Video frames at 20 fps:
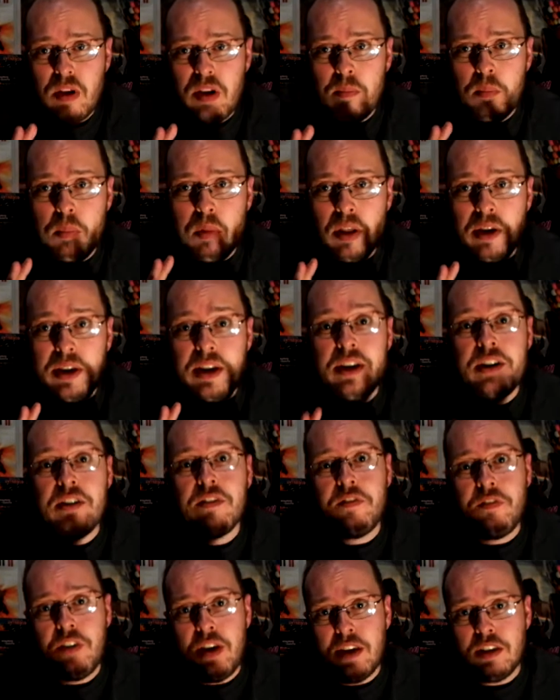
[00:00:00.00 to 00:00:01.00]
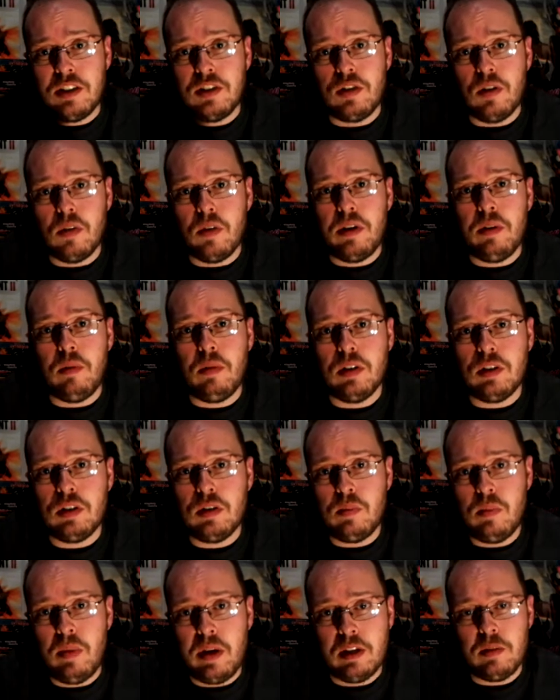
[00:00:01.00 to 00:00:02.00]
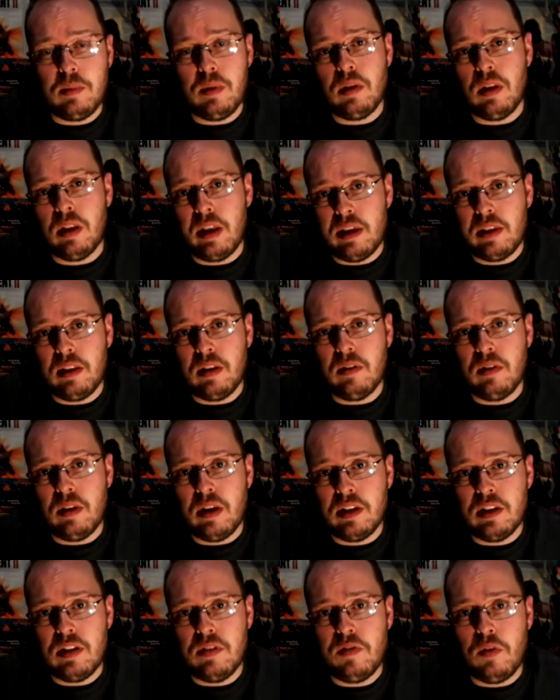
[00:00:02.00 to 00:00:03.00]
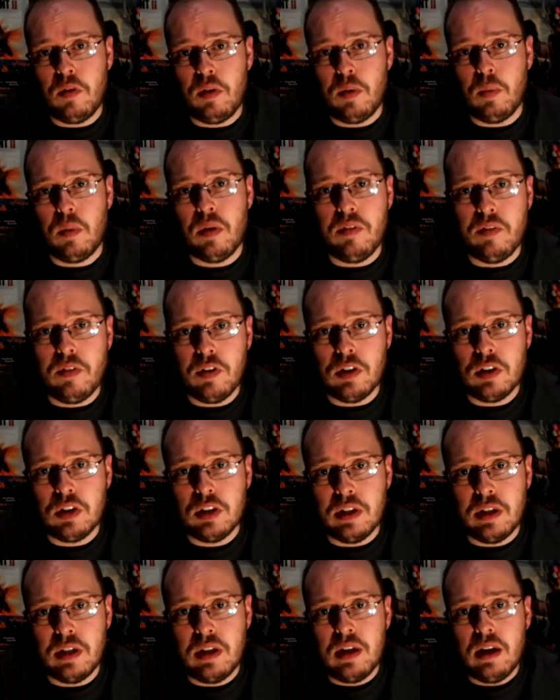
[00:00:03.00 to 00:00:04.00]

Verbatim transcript: blunt in your face story which makes me like the 1941 version